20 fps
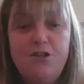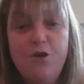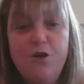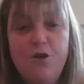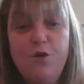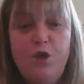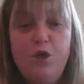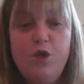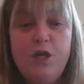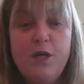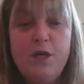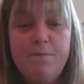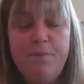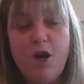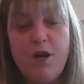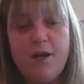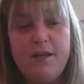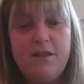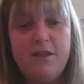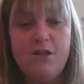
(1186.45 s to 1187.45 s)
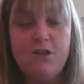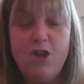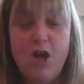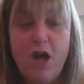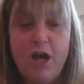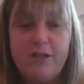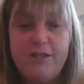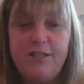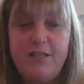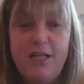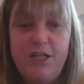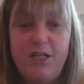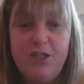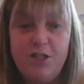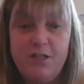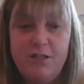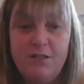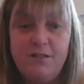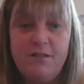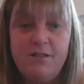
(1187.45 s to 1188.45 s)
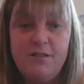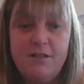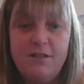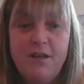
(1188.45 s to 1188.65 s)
so you can park at the lock stations.